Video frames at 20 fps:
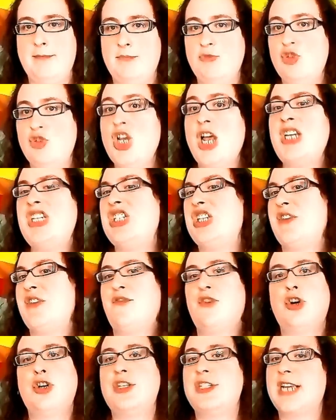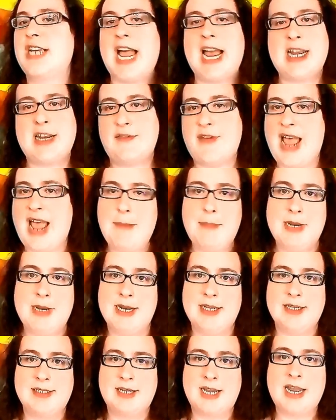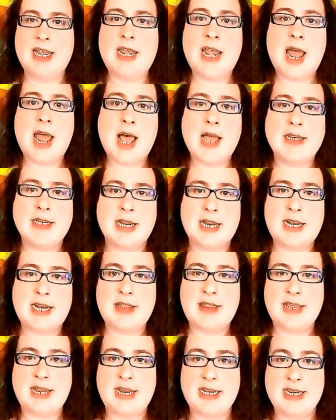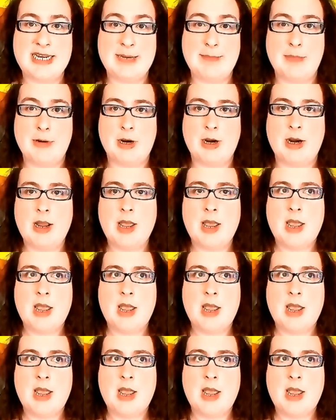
Just the first kind of happiness, and not anything deeper.